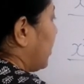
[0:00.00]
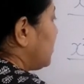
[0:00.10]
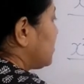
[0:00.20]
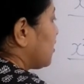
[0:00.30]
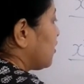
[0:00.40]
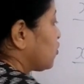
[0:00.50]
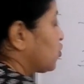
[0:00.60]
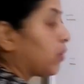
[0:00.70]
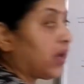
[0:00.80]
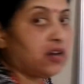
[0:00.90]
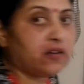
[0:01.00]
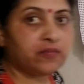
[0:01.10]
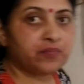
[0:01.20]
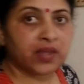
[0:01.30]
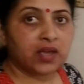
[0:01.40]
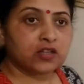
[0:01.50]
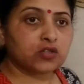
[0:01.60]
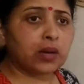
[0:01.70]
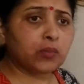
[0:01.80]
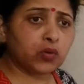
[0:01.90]
plus 12.
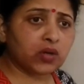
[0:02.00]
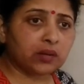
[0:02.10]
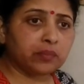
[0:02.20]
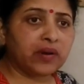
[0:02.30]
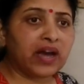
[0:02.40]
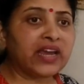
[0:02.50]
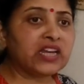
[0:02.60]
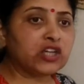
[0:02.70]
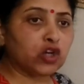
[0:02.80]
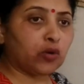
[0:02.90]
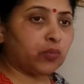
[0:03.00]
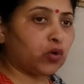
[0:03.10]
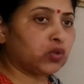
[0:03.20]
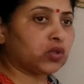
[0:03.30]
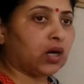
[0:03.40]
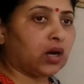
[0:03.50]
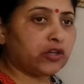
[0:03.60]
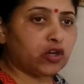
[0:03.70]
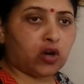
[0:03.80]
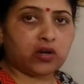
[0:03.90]
So I'm going to combine your both
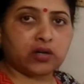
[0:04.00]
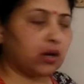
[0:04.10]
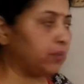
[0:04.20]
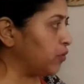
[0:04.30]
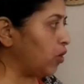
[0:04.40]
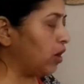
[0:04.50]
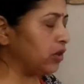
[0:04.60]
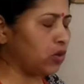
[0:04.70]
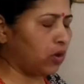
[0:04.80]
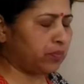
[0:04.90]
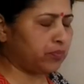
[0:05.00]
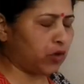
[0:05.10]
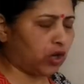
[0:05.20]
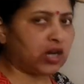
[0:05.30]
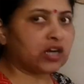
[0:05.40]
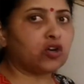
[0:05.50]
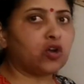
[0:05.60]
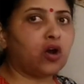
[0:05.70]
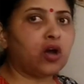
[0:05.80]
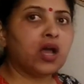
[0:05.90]
your product
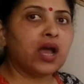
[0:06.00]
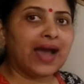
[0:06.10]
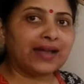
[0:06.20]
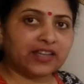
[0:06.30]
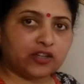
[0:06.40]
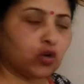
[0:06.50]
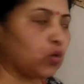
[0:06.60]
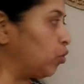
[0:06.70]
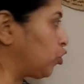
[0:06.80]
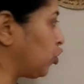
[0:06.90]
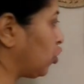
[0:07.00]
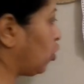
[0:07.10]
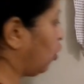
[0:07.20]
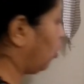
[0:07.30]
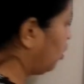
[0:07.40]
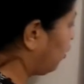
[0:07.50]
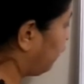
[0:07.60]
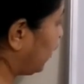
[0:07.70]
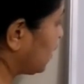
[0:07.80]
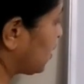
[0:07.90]
law and then your quotient law.
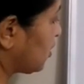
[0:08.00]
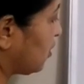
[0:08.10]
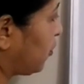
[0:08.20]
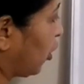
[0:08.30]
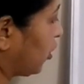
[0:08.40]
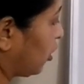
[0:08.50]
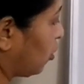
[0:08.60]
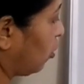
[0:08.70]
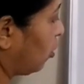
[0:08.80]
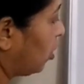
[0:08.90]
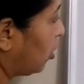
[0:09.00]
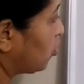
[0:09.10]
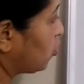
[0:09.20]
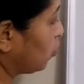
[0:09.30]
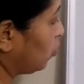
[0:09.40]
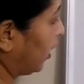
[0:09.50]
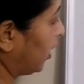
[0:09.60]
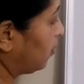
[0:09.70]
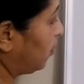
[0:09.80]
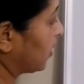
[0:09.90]
First is the product law.
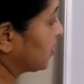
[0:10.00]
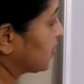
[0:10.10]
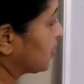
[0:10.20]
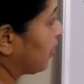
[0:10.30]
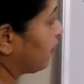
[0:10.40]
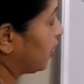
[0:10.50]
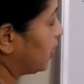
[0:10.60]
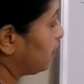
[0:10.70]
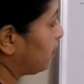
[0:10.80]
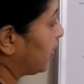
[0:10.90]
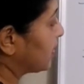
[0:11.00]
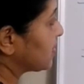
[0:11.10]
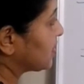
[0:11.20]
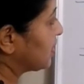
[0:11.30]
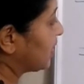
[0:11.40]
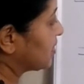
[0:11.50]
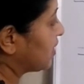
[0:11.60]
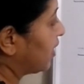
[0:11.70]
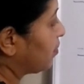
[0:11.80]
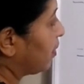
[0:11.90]
2n plus 7 plus
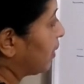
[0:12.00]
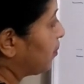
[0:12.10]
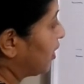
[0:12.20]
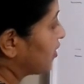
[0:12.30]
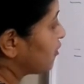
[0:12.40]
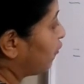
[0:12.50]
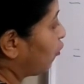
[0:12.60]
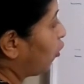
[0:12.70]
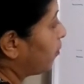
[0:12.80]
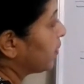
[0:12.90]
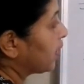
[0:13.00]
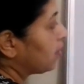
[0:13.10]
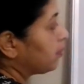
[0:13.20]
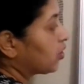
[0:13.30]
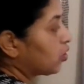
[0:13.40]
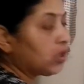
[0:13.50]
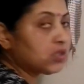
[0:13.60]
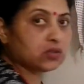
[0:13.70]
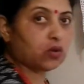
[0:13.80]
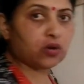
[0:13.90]
6n plus 4.
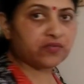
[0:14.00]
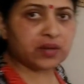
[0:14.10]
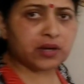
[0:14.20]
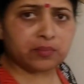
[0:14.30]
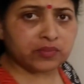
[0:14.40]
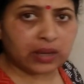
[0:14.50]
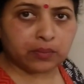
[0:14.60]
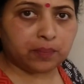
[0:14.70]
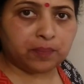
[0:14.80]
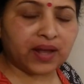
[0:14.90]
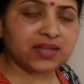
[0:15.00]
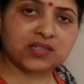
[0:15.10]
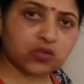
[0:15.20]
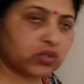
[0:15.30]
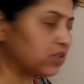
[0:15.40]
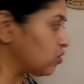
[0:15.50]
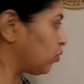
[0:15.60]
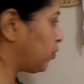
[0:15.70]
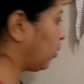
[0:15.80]
Because all of them are plus, so there's no